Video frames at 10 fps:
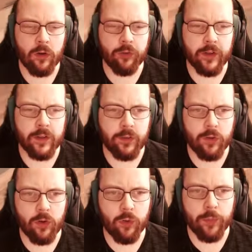Oh, fighting
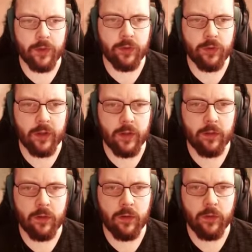scorpions, eh?
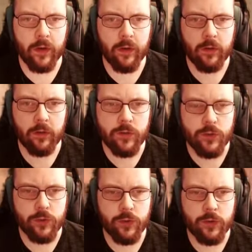Okay,
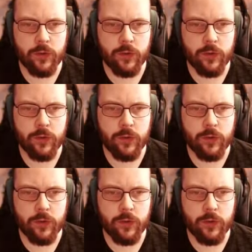sure.